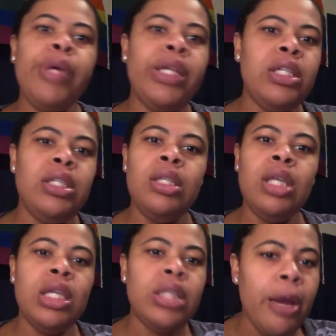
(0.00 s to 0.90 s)
Witness is
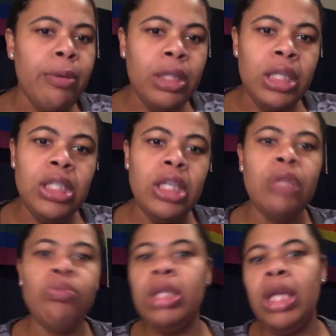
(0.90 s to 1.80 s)
against our
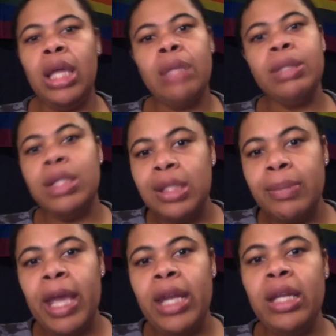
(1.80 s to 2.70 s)
religion. We can't
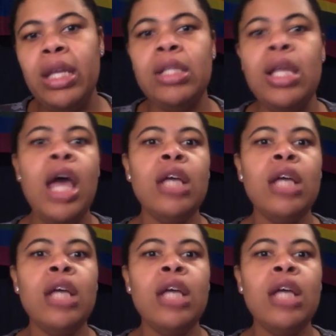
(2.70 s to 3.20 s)
participate in this.